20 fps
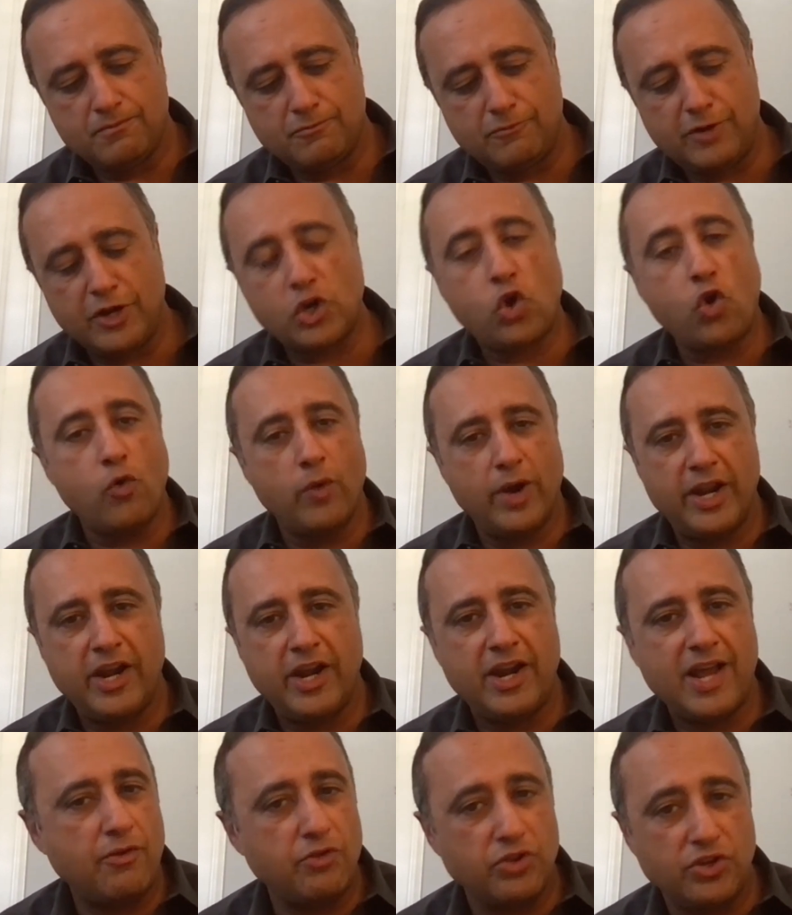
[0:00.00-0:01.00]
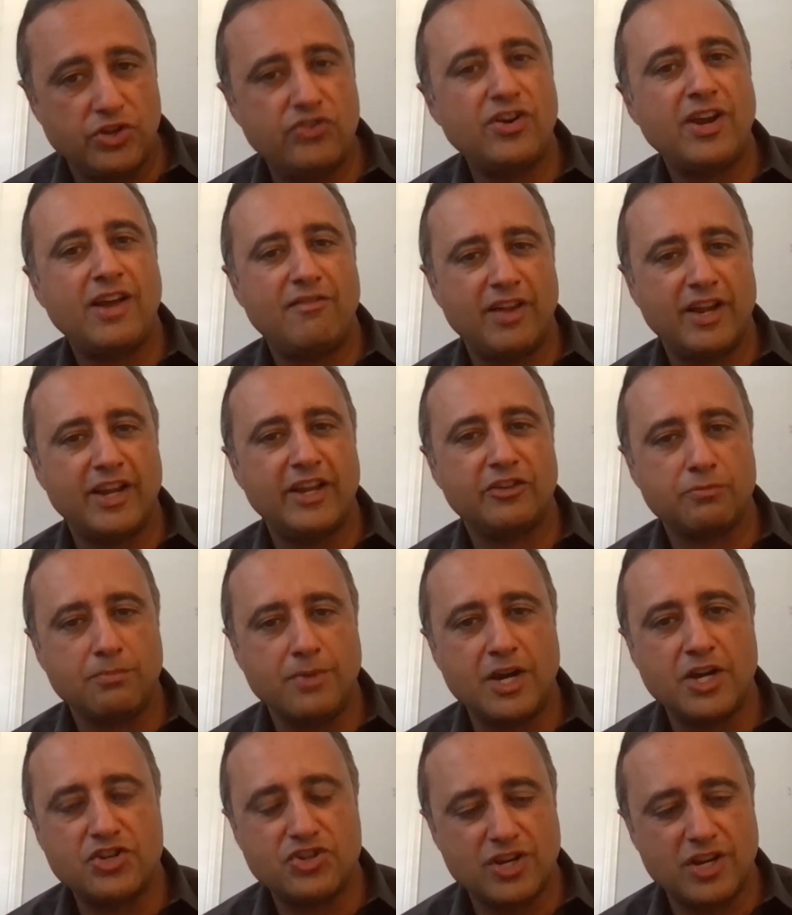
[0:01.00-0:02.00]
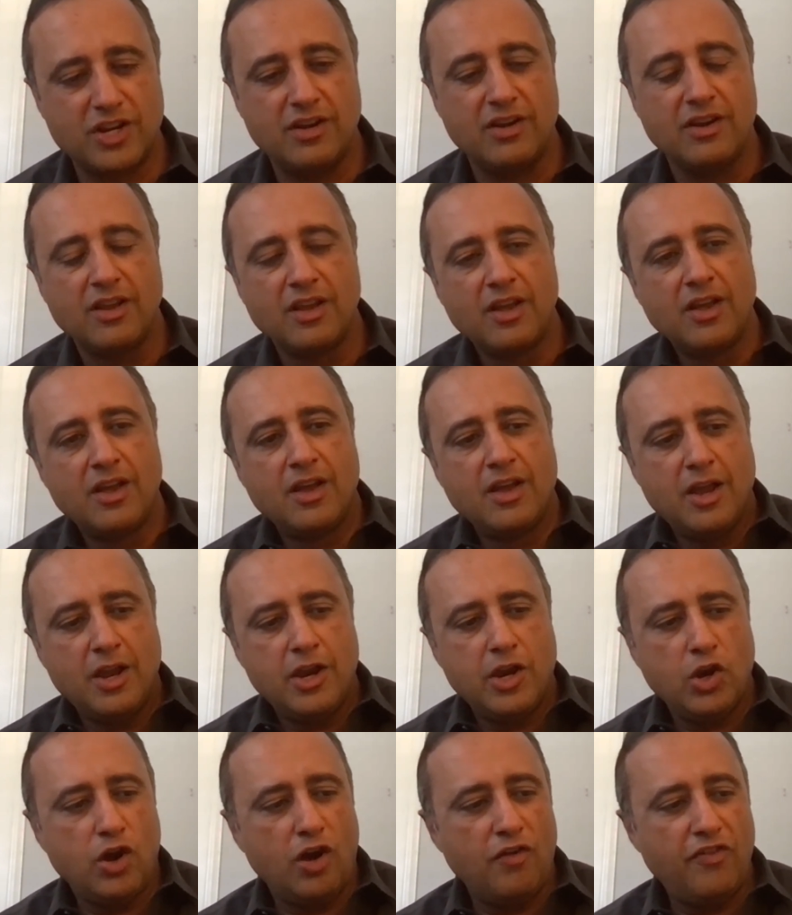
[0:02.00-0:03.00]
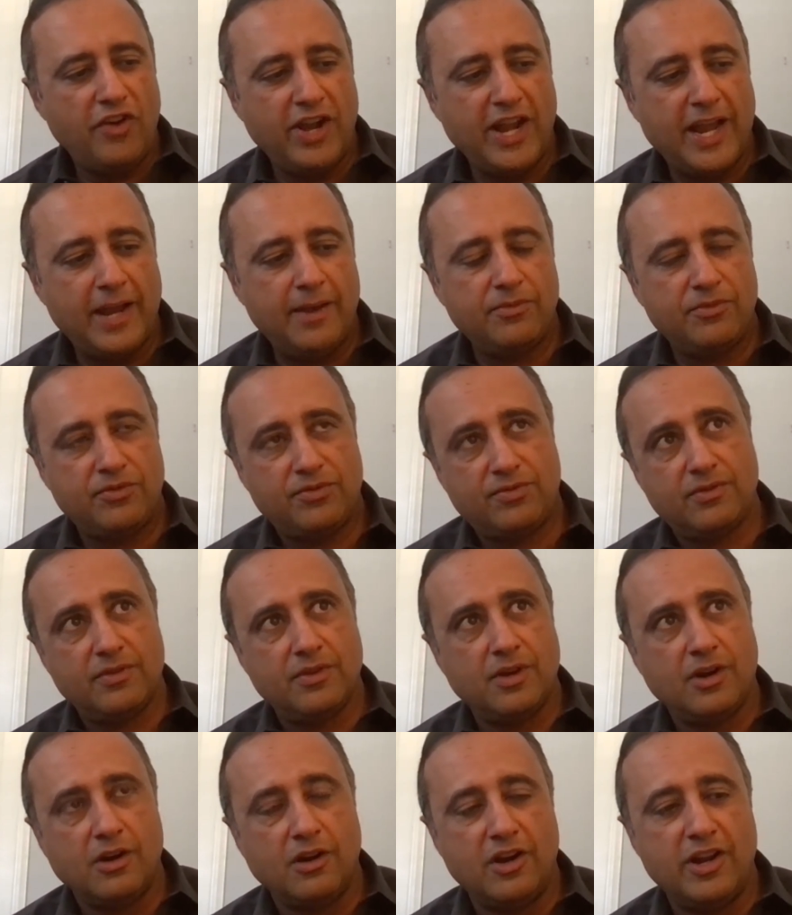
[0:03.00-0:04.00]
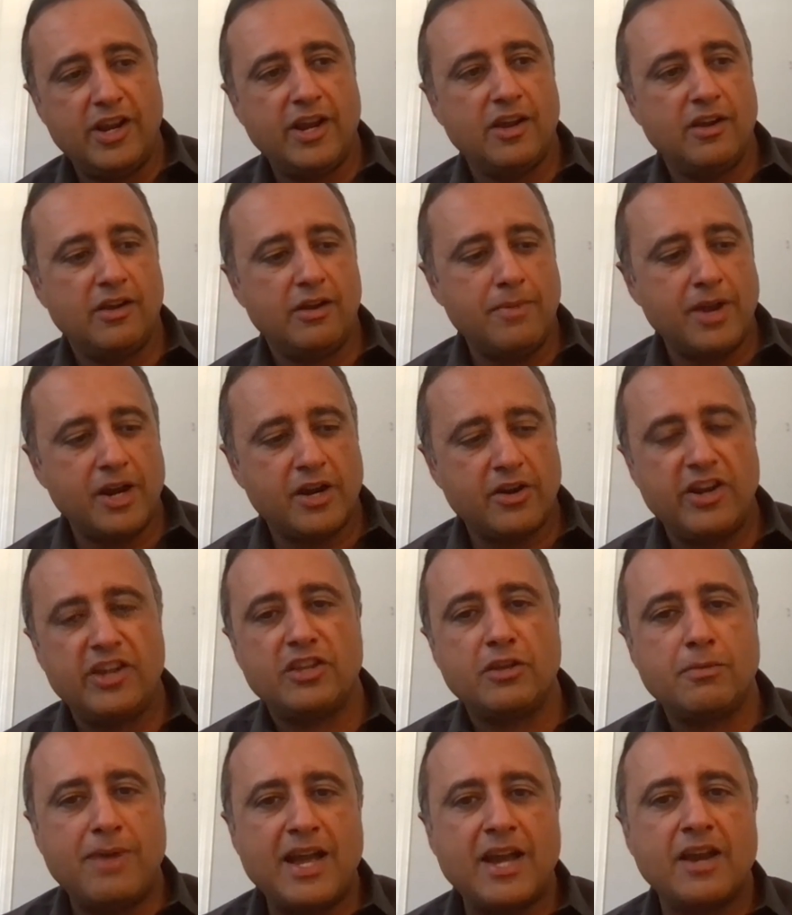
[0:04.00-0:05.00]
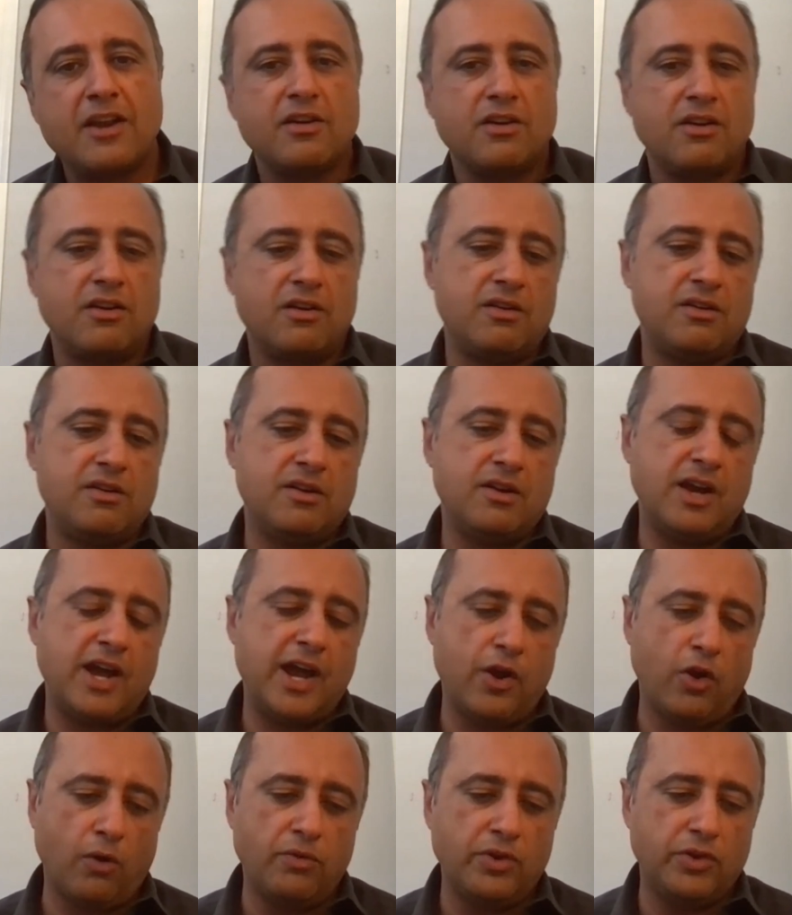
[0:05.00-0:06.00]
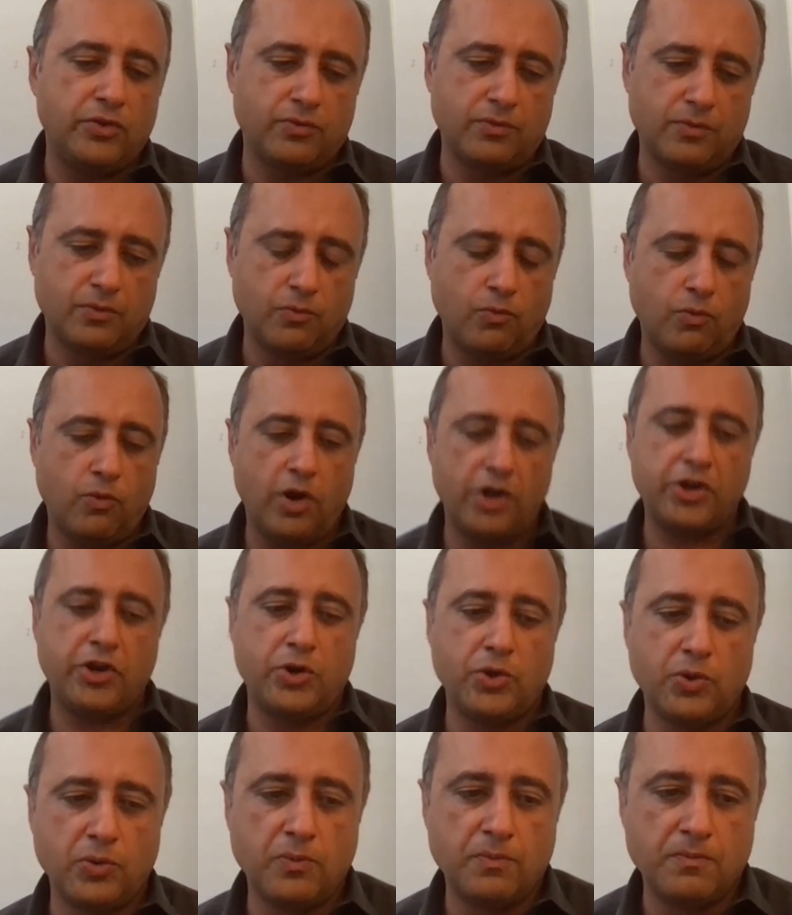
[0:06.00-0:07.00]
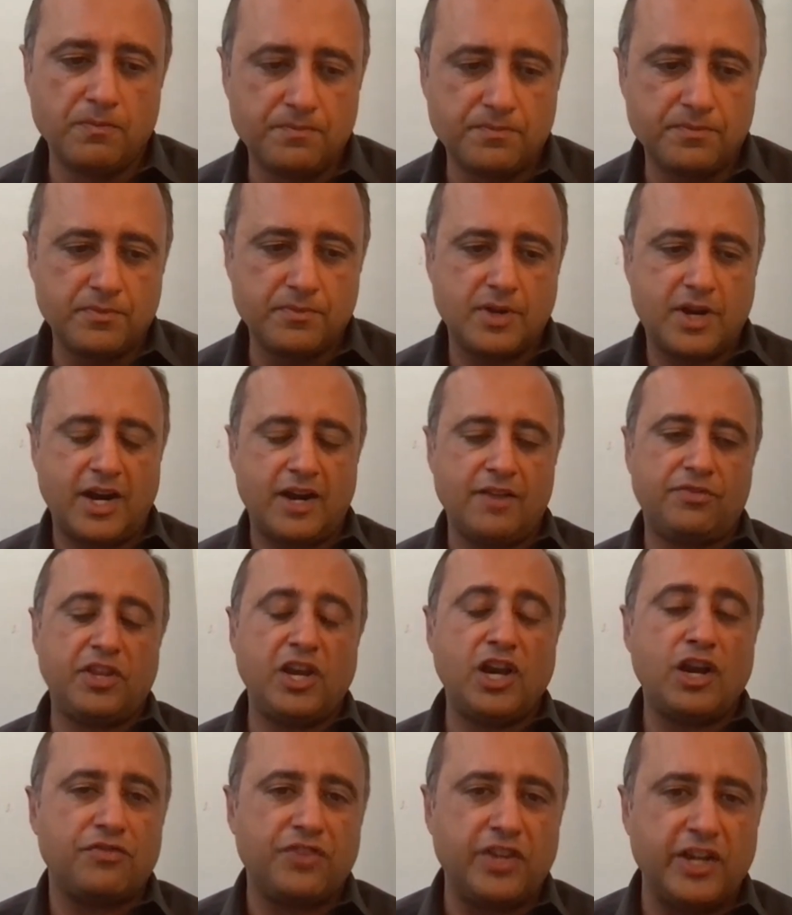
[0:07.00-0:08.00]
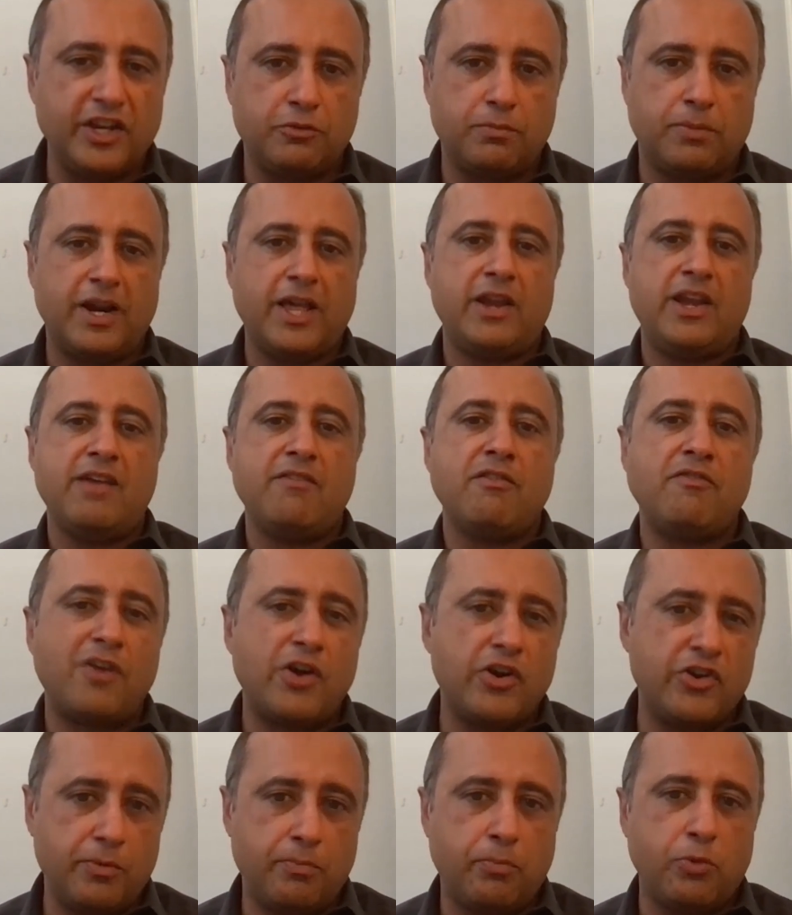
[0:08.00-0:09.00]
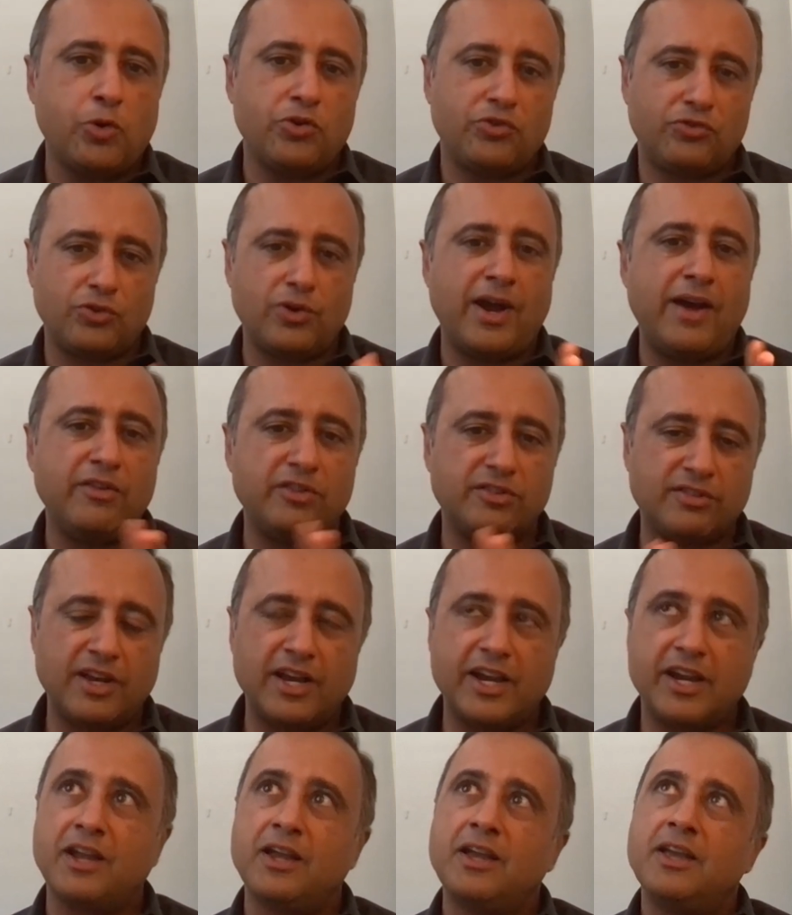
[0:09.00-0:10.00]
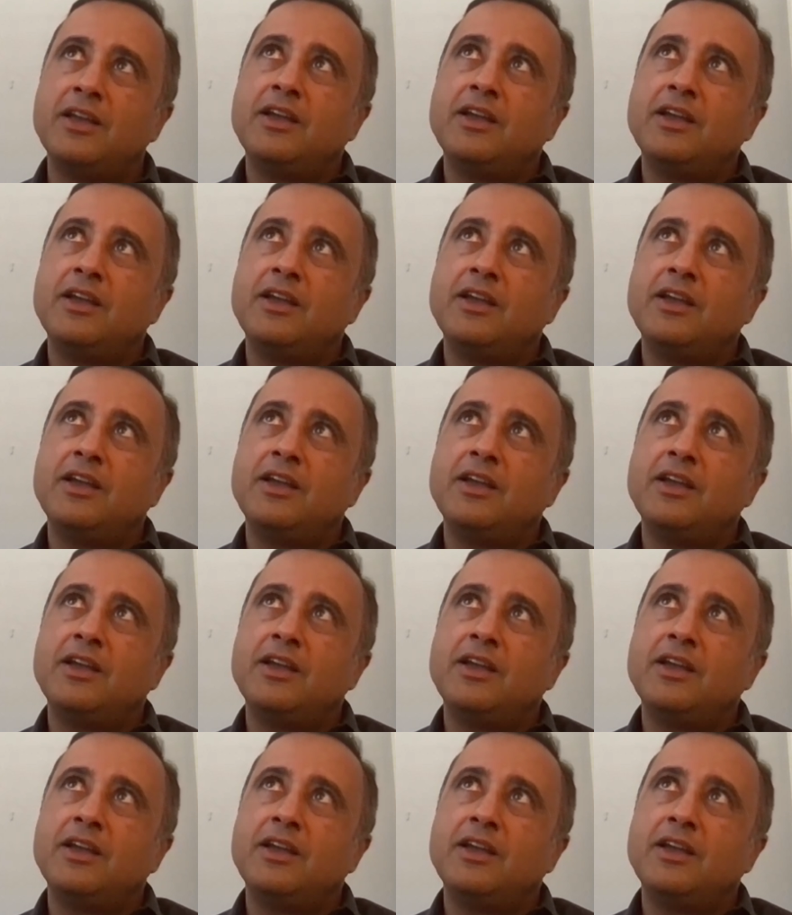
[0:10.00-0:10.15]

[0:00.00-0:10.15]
when COVID hit, I wasn't traveling as much, and oftentimes earlier in my career as a banker, I always wanted to kind of think of things, but I never found reports. So I was like,